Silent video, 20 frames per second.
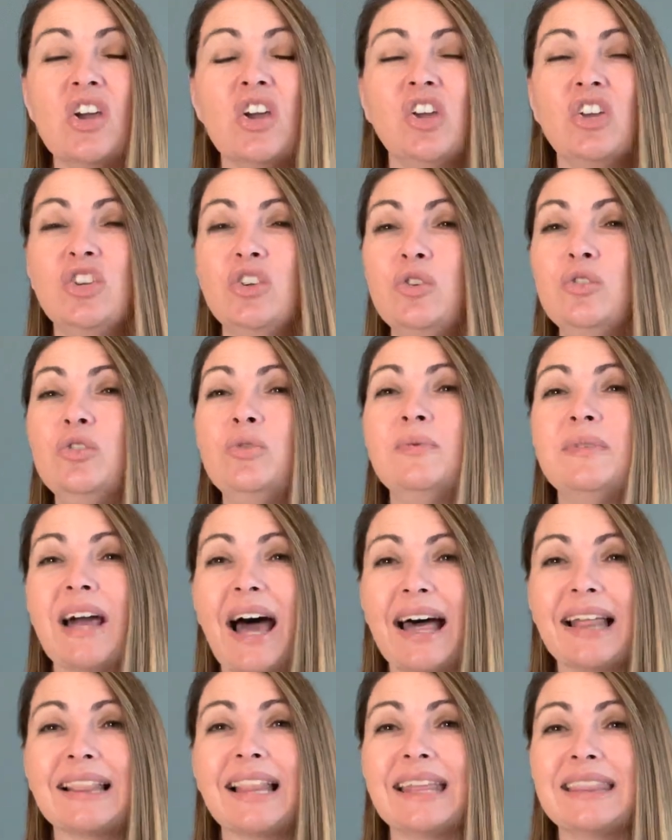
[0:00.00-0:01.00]
you do
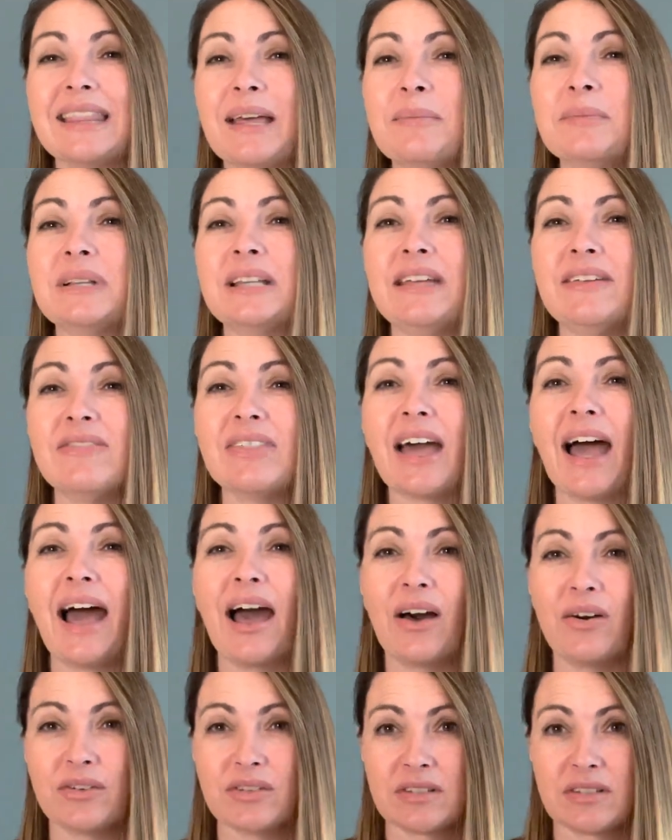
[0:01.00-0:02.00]
not let them leave the
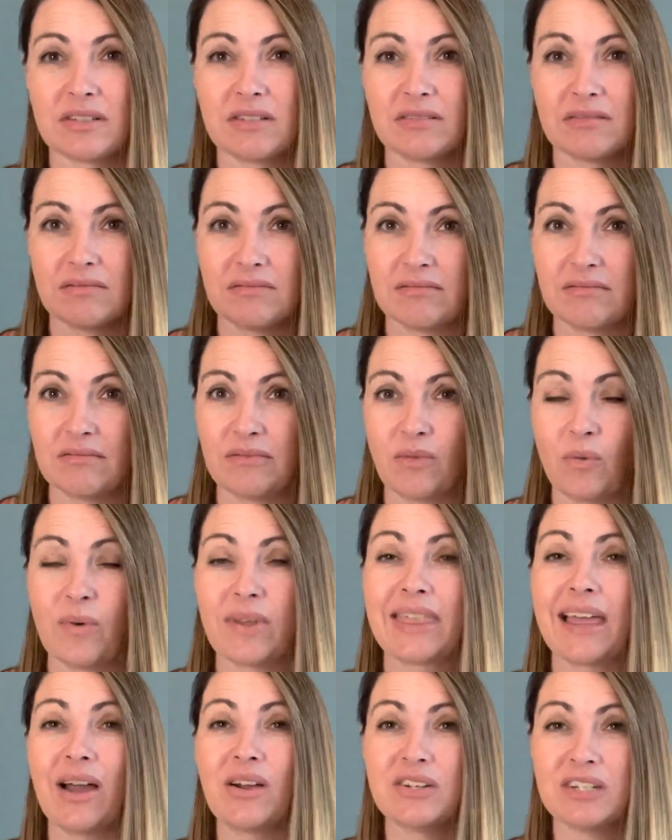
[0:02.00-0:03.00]
house
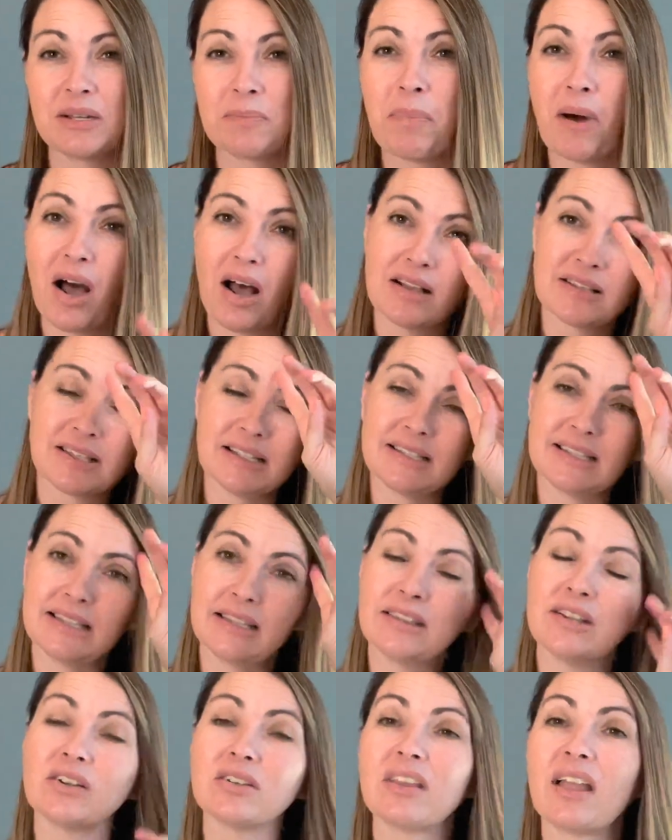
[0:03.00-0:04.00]
without deposits
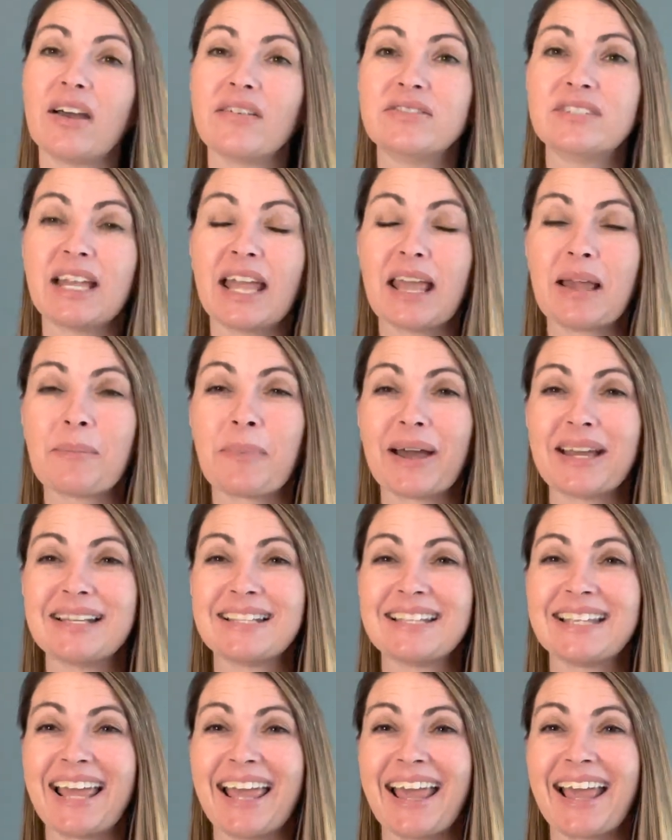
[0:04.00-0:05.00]
in their love tank by
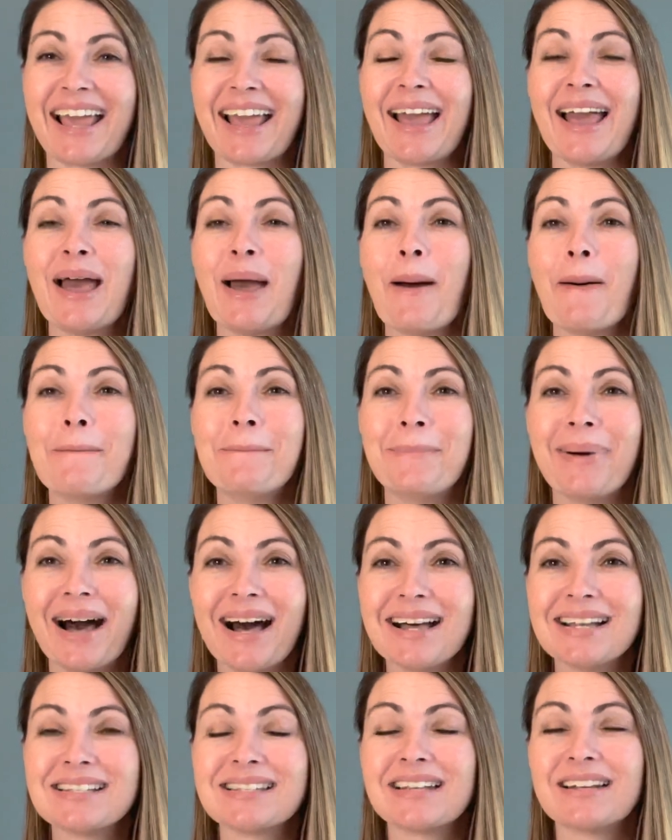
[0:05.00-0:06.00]
saying
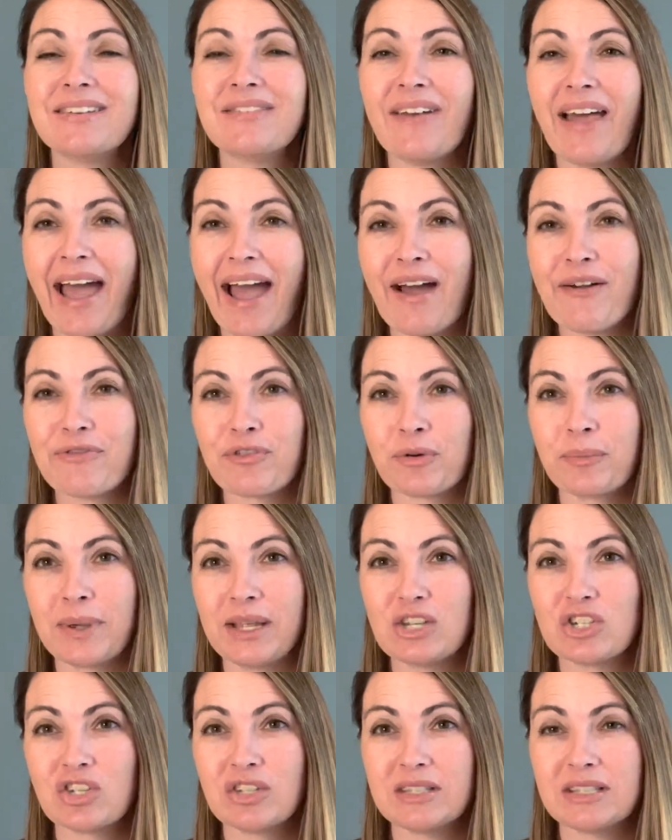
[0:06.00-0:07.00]
positive
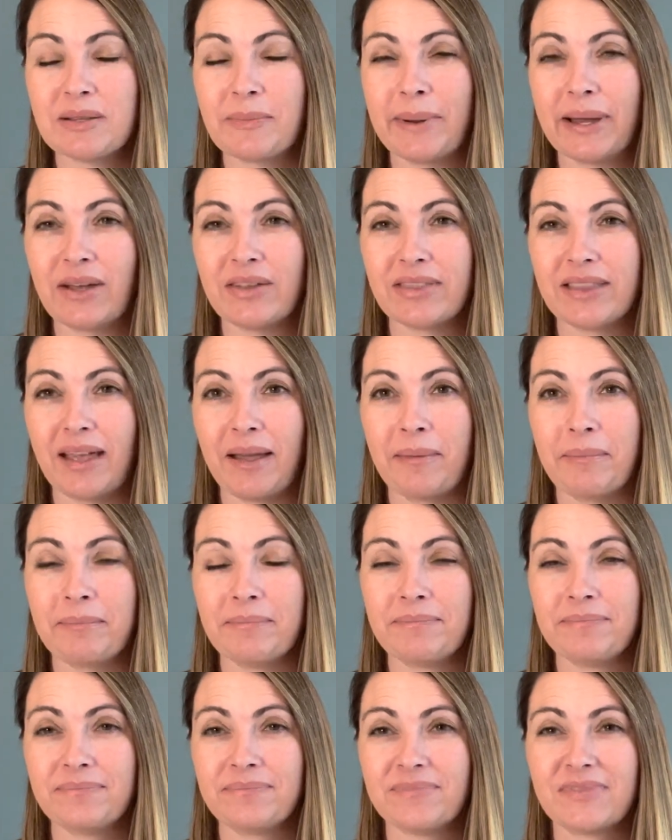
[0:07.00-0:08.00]
affirmations about them.
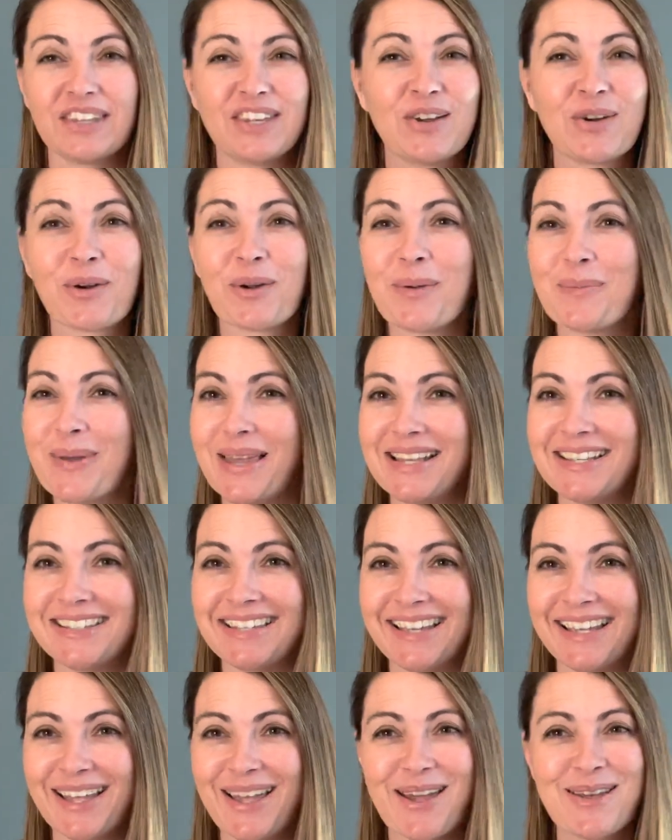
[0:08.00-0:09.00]
You're
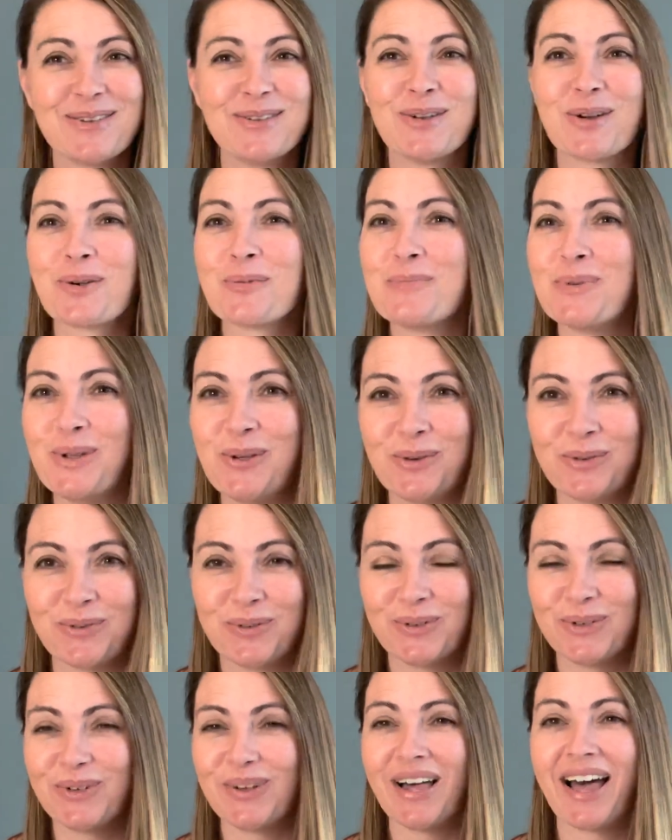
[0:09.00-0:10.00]
amazing. You're
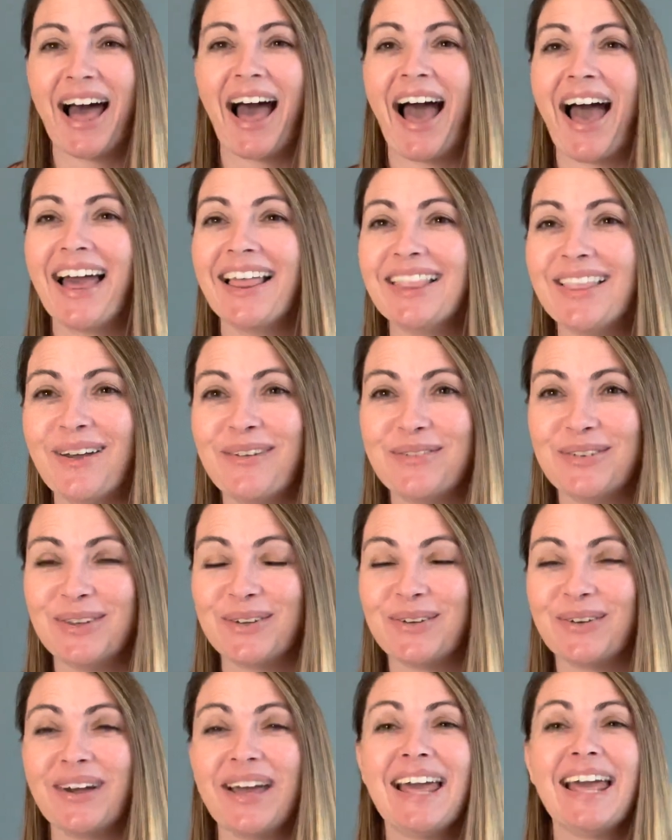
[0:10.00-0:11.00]
beautiful. I love
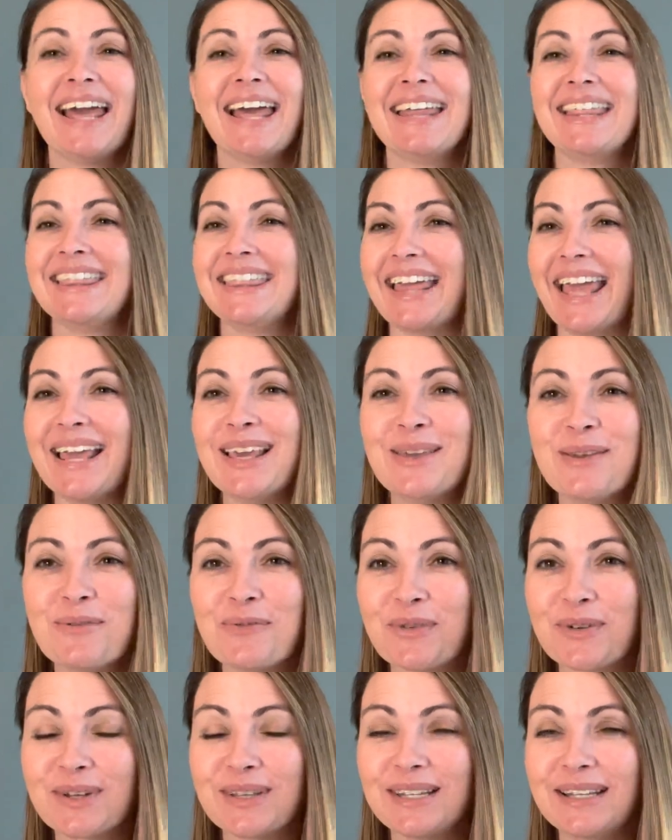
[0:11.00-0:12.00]
you. Thank you
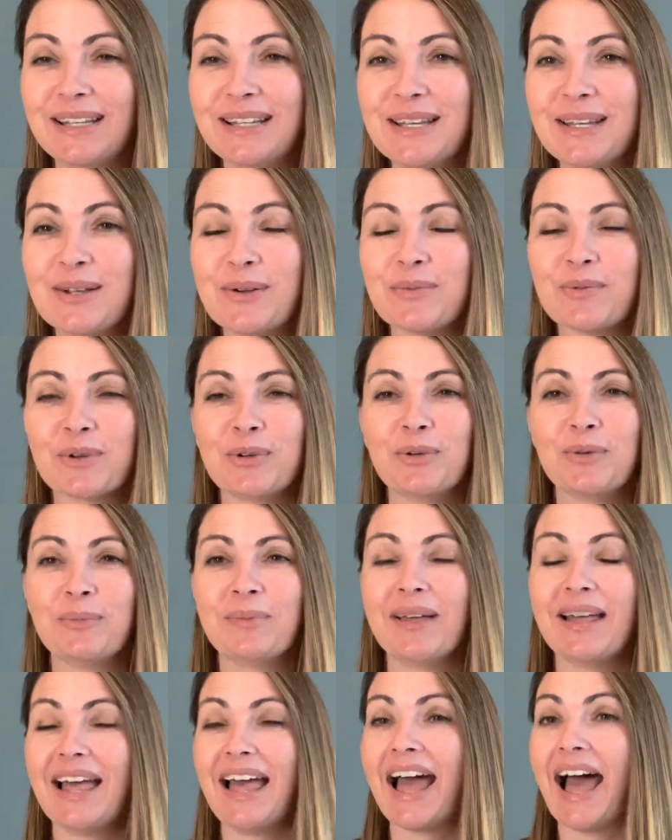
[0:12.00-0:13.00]
for cleaning your
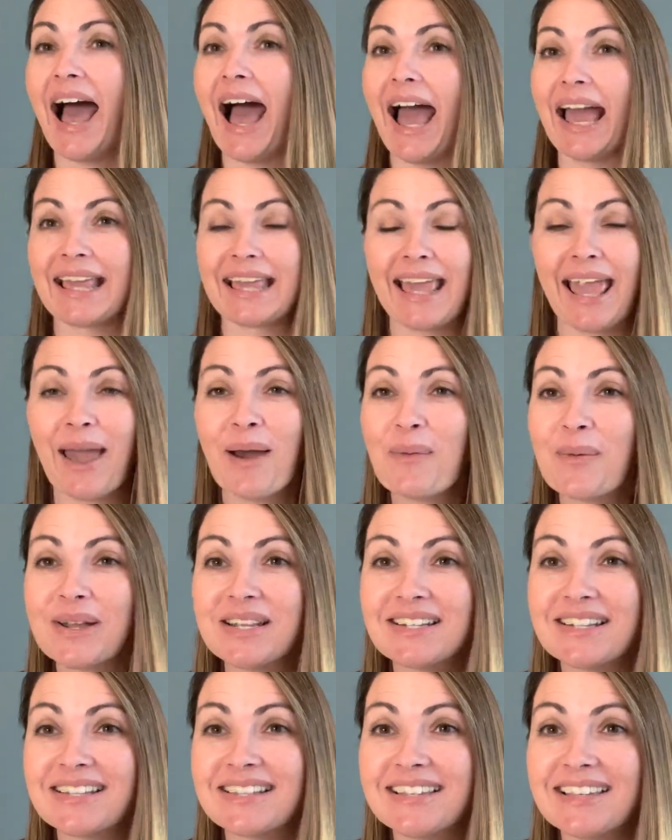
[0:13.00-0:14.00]
room. I can't
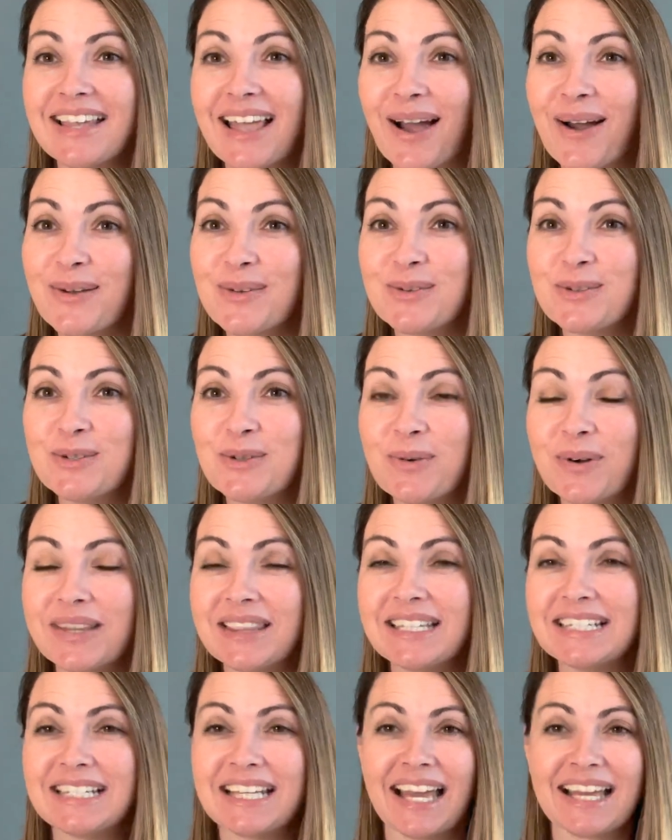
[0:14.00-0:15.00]
wait to see how you do on
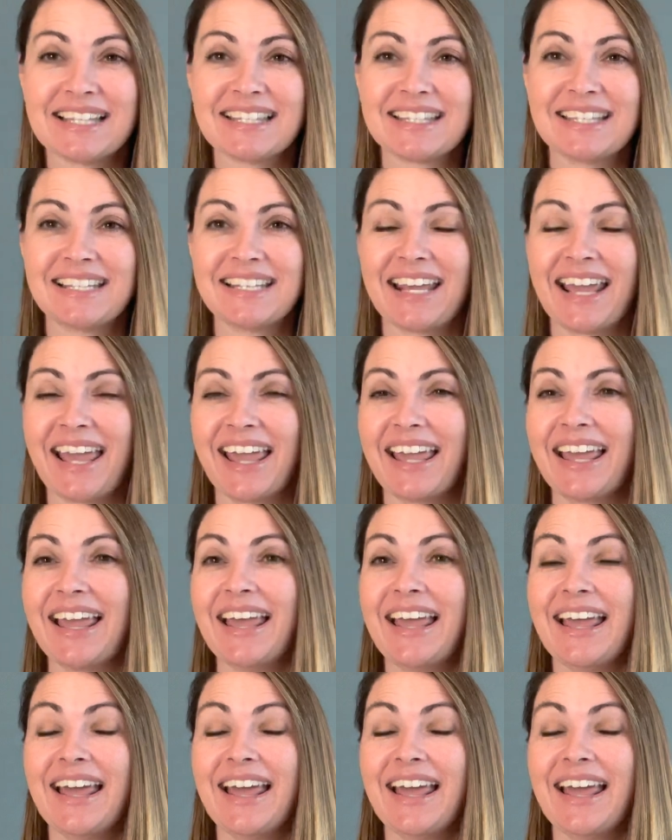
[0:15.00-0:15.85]
the test today.